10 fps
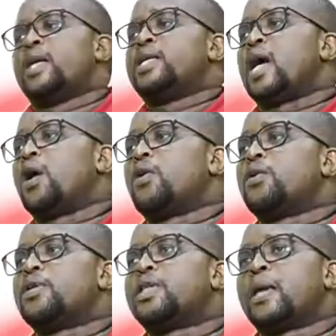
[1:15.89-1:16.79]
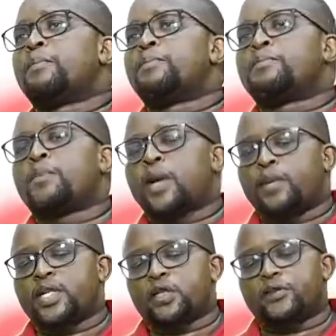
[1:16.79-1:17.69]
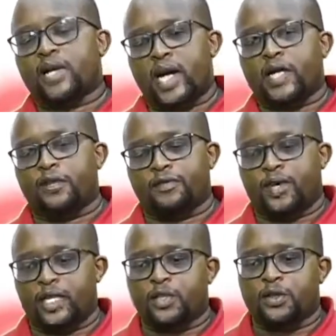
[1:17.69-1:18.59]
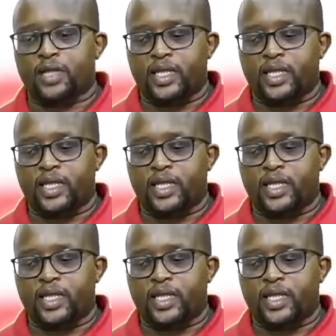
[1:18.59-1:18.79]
Now, the purpose of cardioversion